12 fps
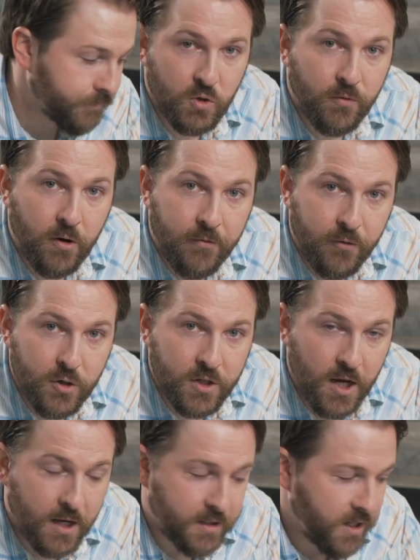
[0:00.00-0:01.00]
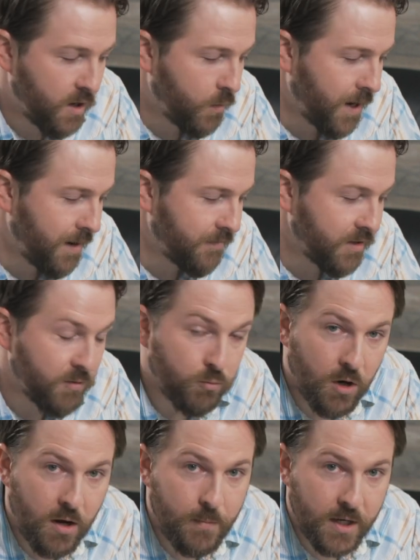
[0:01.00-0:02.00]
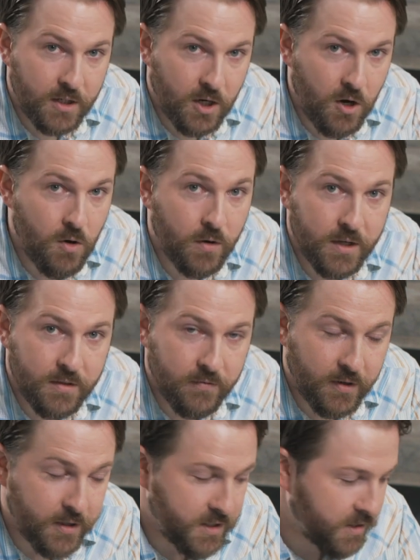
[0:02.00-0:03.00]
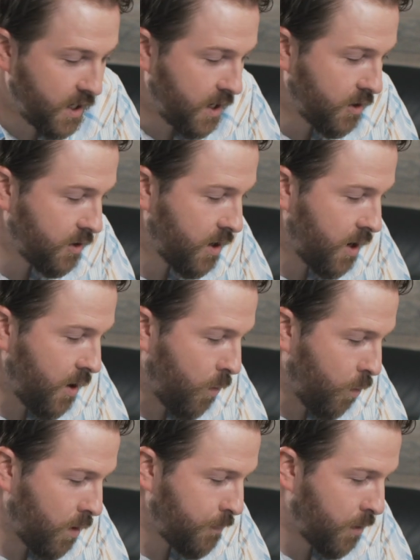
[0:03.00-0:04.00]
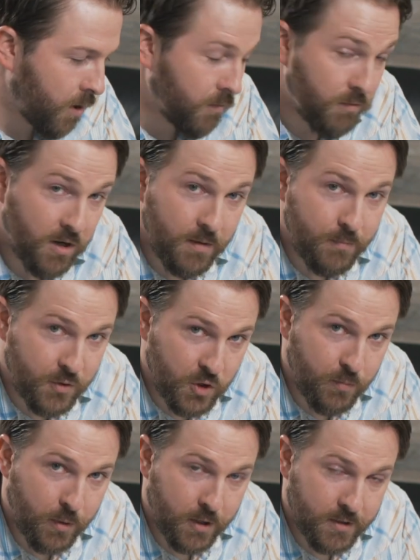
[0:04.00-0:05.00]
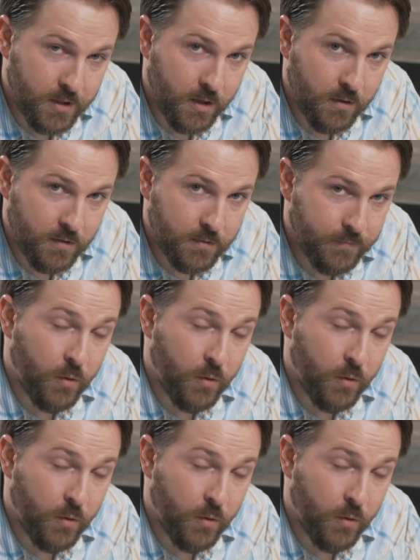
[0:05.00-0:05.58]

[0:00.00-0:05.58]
So for our first cocktail, we have the rum and Coke. It's very standard, 1 part rum, 2 parts Coke.